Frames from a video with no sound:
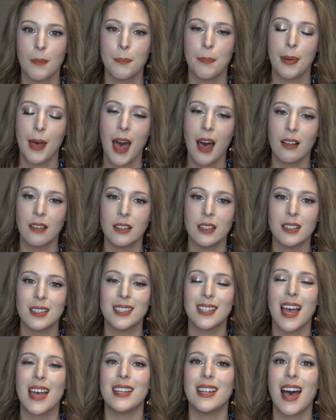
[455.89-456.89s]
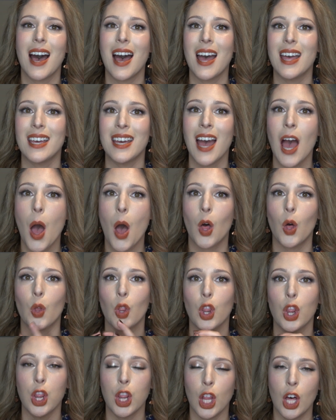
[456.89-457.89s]
palettes, and I
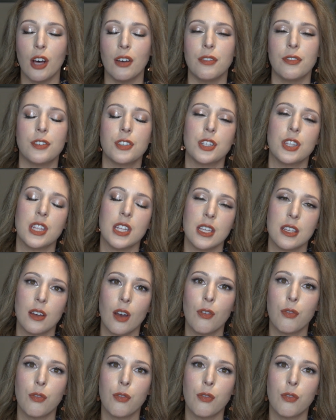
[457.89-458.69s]
loved the